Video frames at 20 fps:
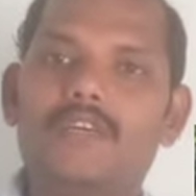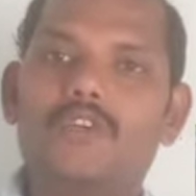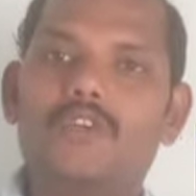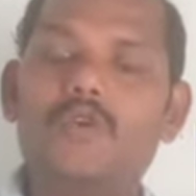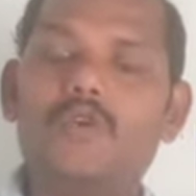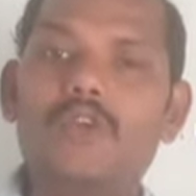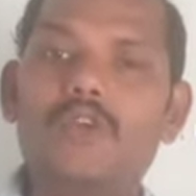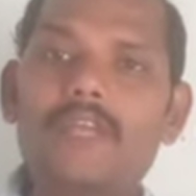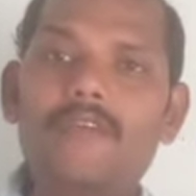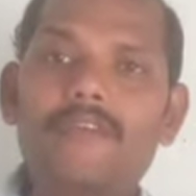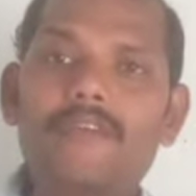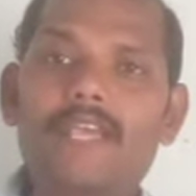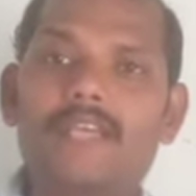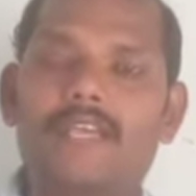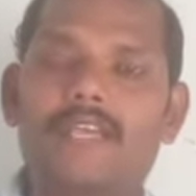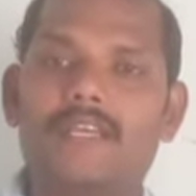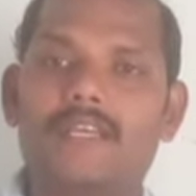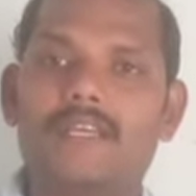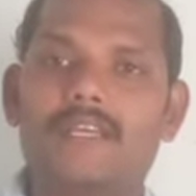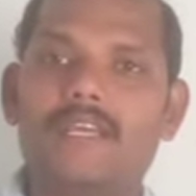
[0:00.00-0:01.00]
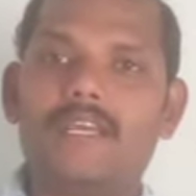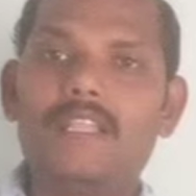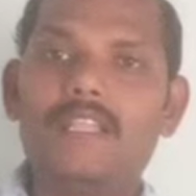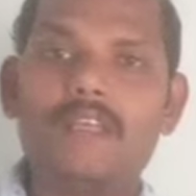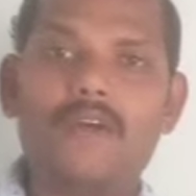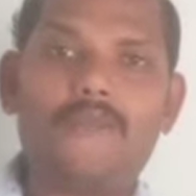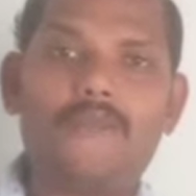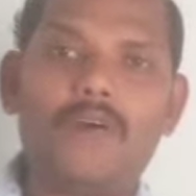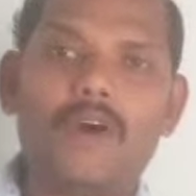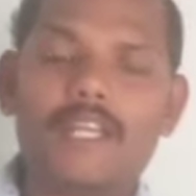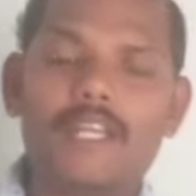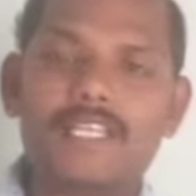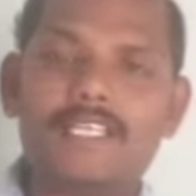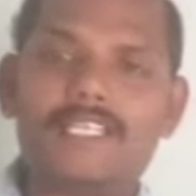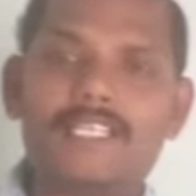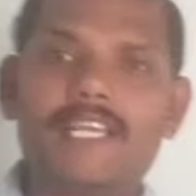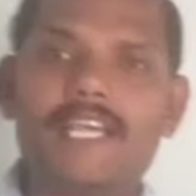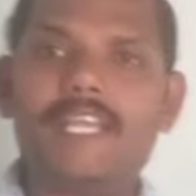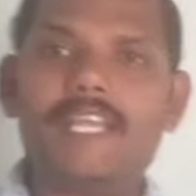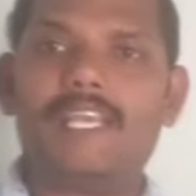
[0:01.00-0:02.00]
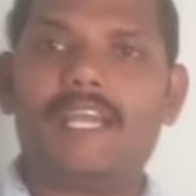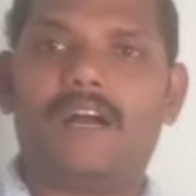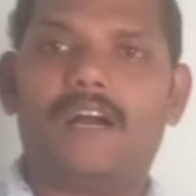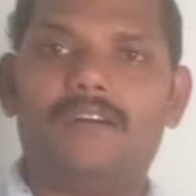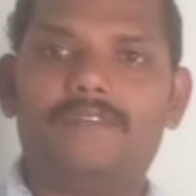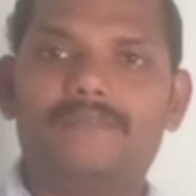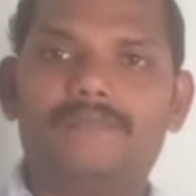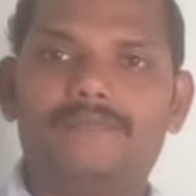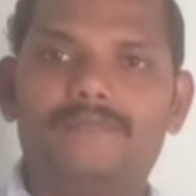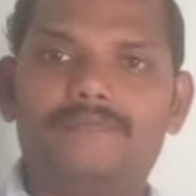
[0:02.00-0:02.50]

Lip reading: to living in the forest area.